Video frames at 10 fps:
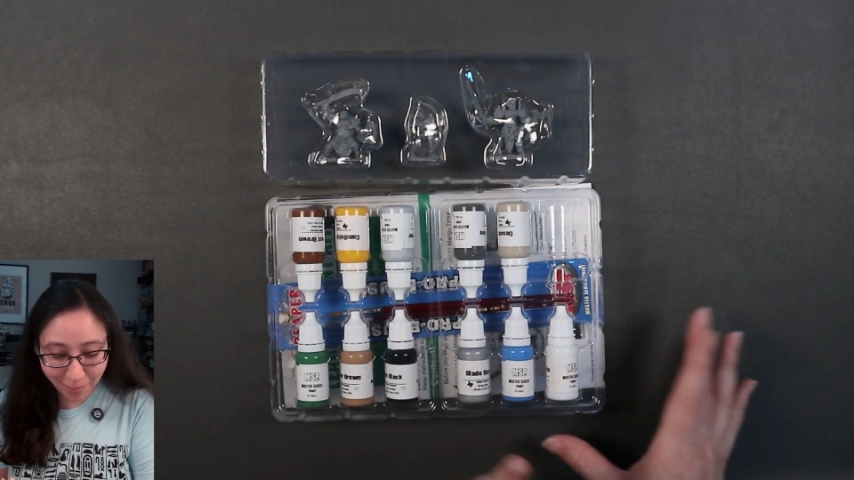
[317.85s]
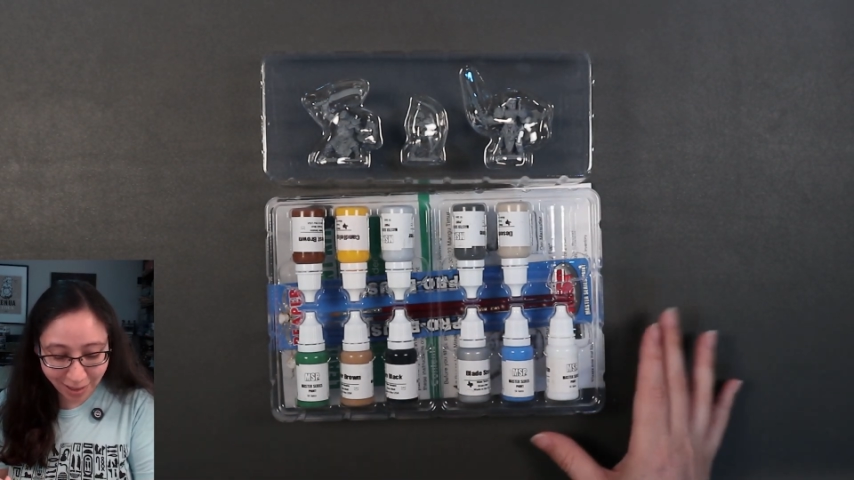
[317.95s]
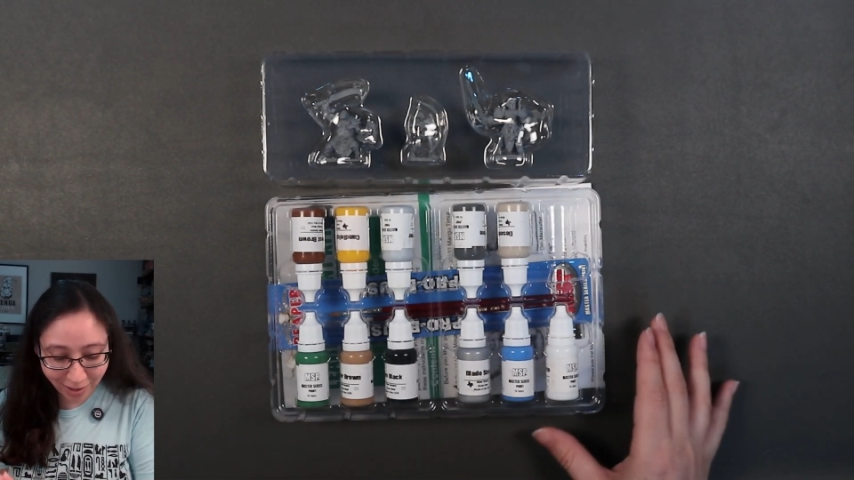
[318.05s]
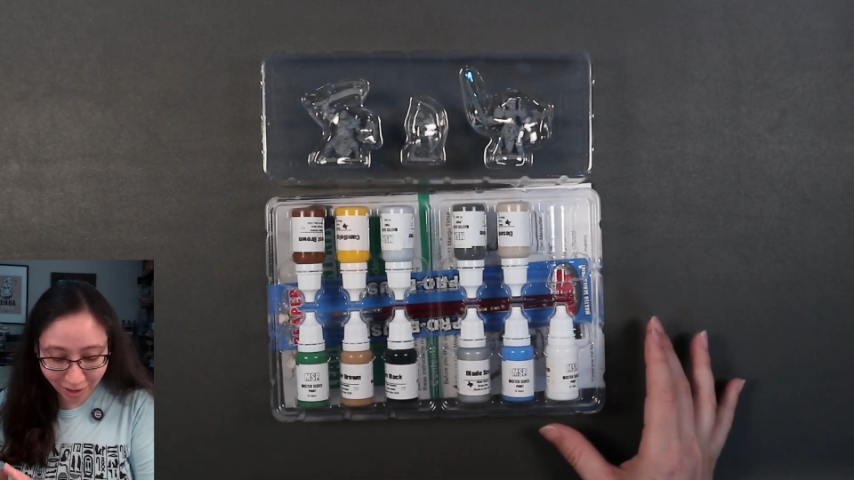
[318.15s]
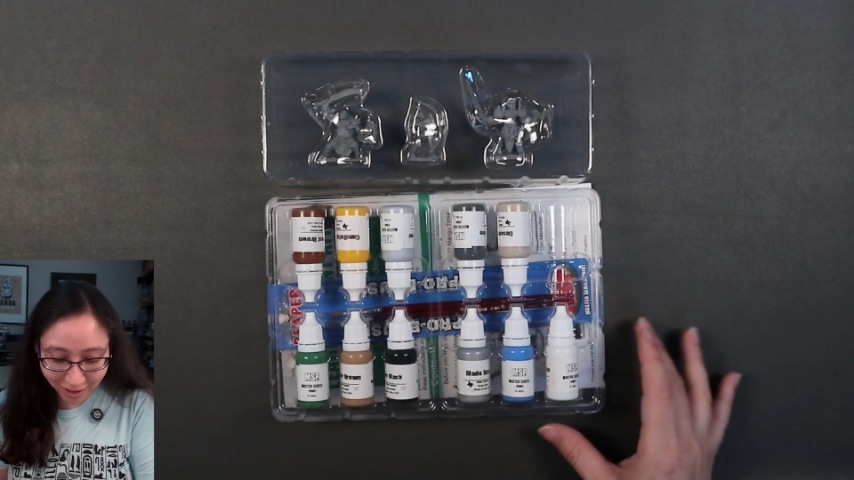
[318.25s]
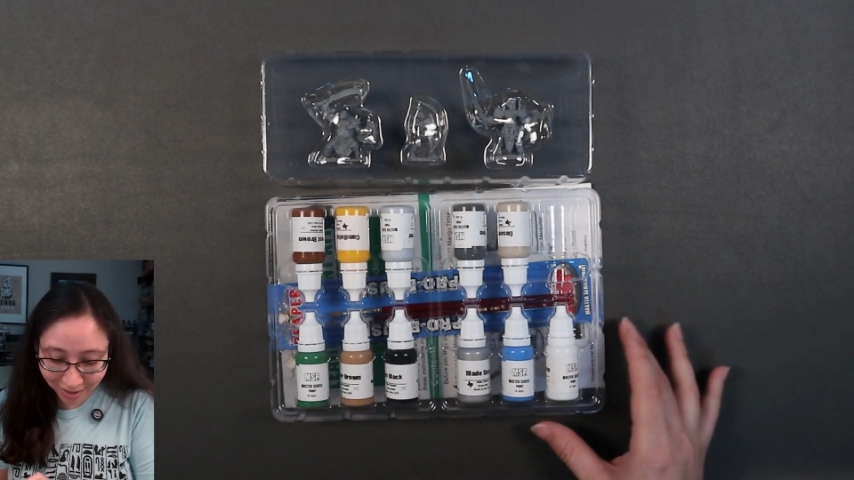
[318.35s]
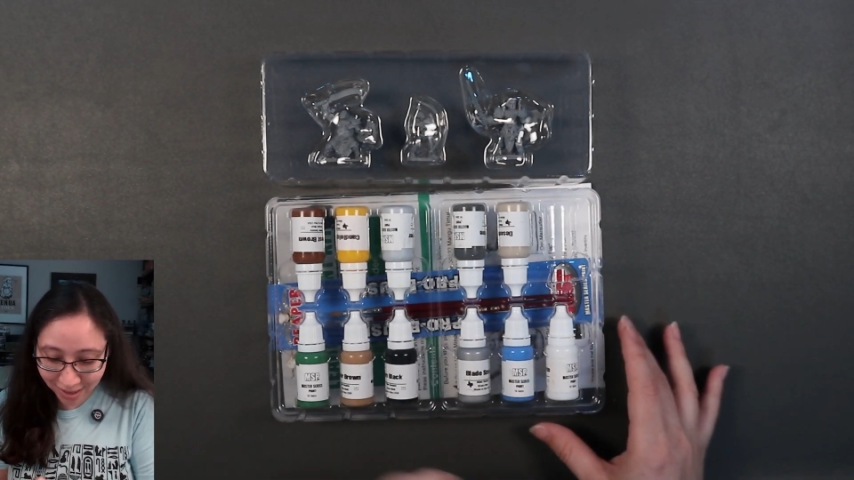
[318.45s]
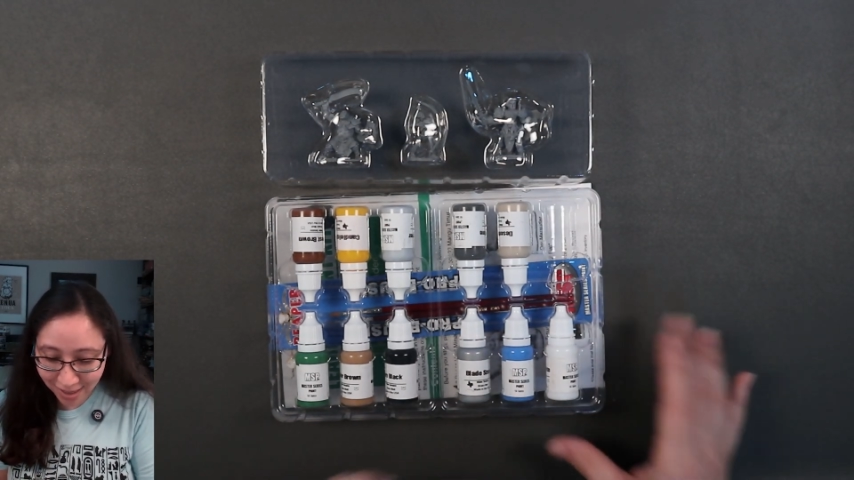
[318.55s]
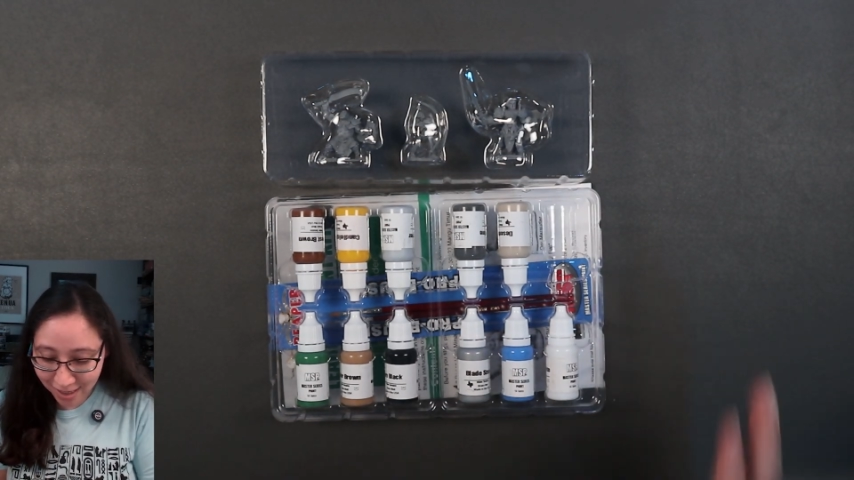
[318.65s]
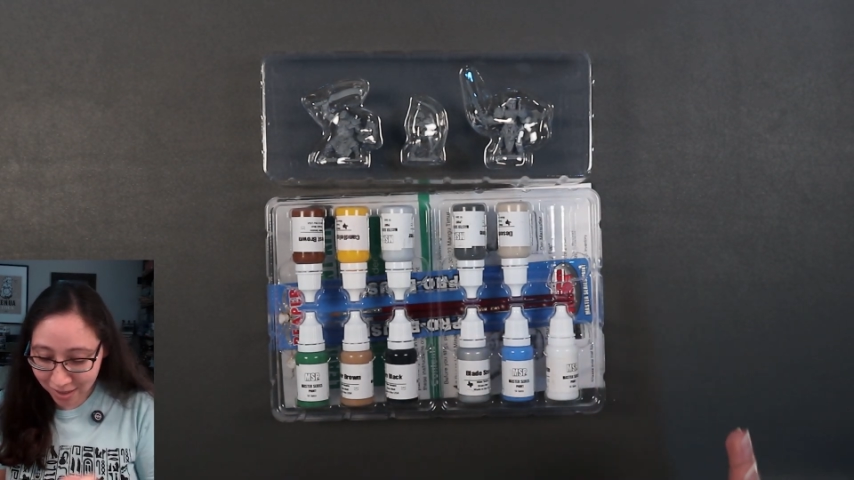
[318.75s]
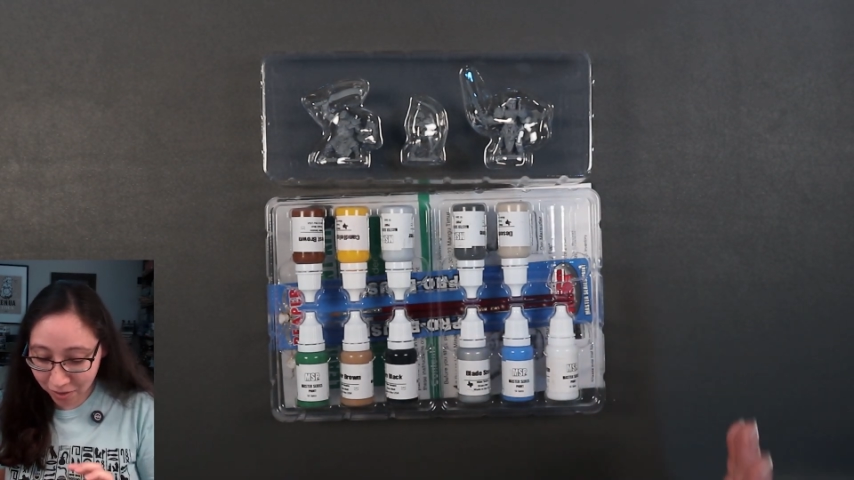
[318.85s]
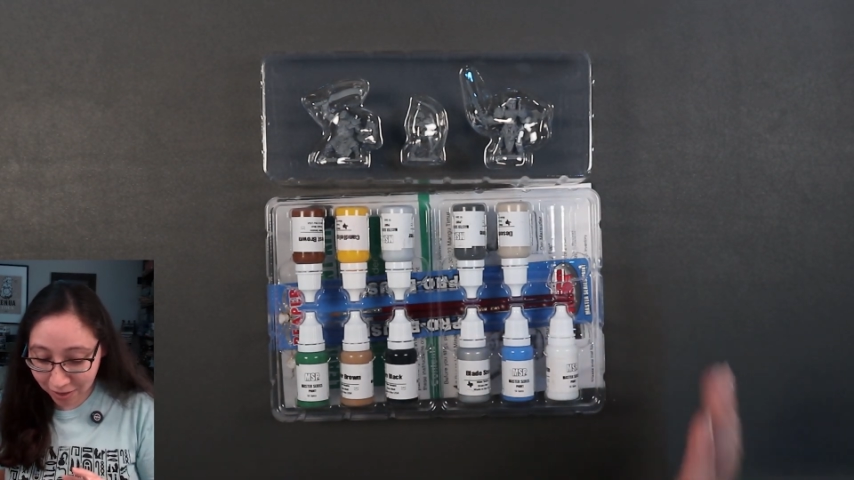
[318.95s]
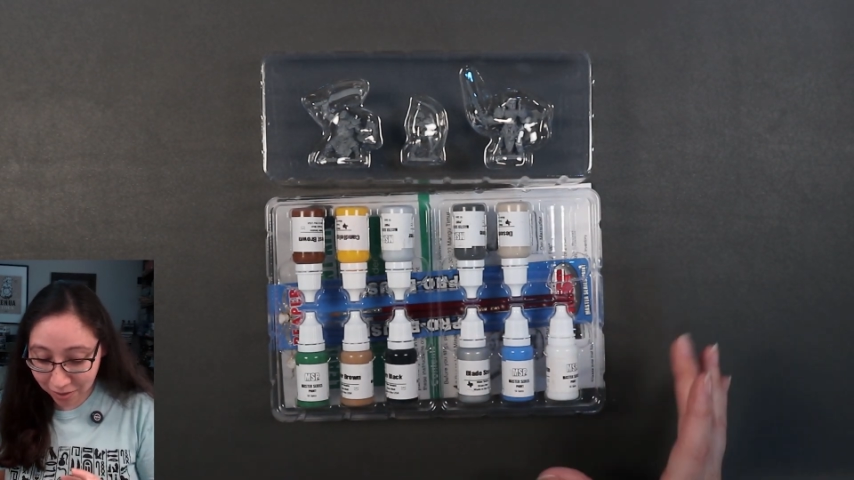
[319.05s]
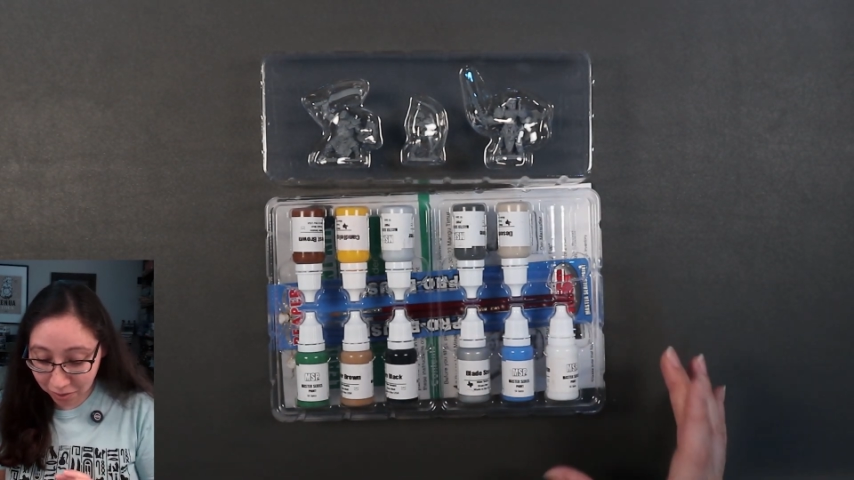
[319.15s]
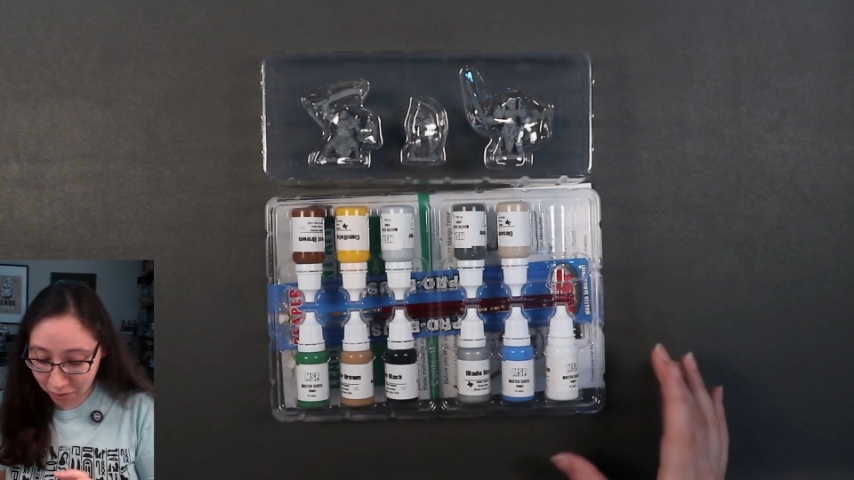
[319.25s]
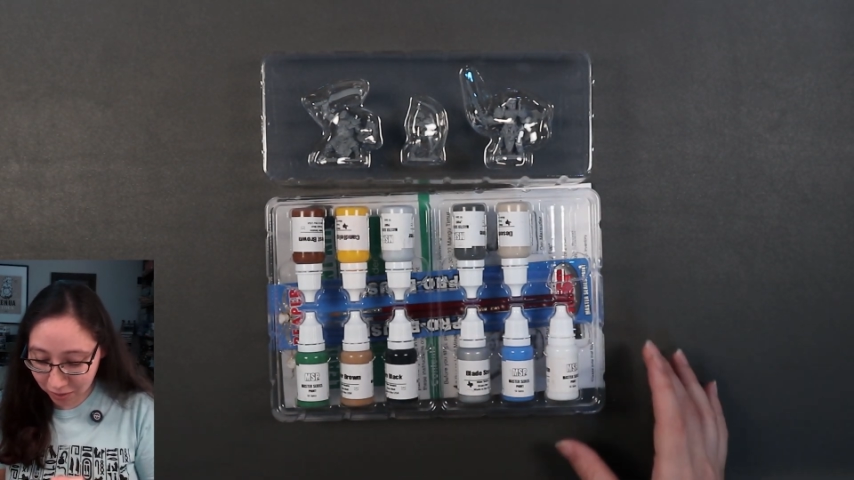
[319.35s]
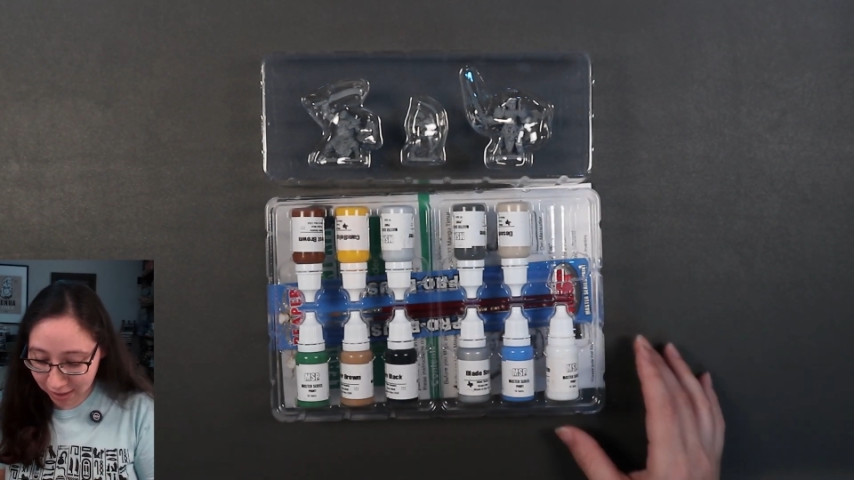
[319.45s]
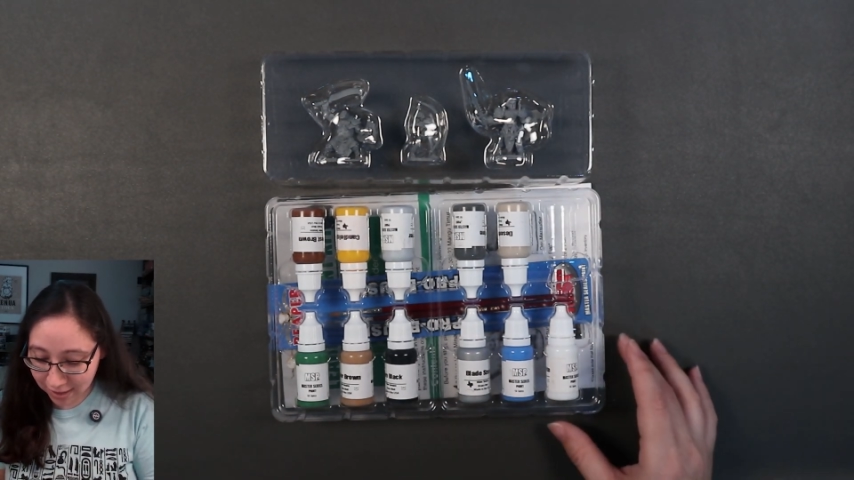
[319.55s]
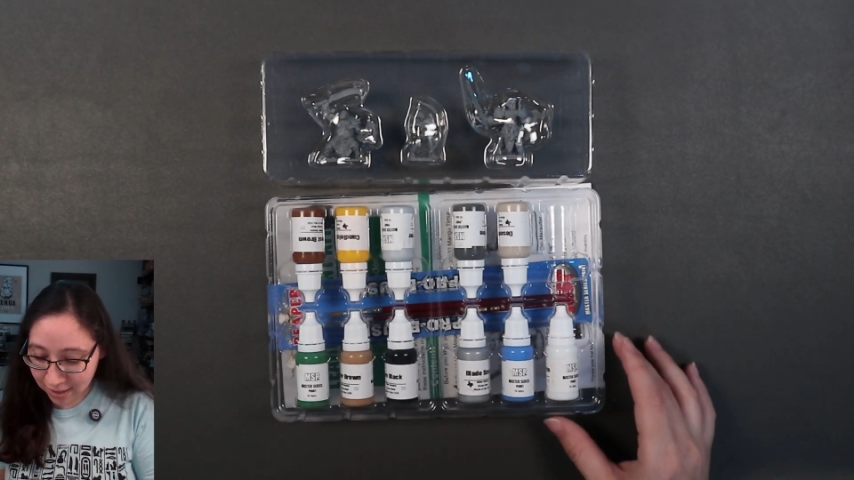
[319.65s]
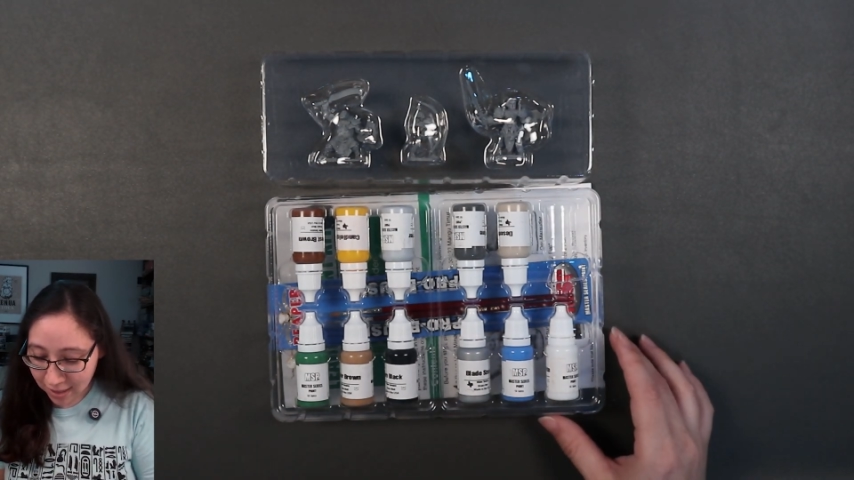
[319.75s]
miniatures so I don't lose it.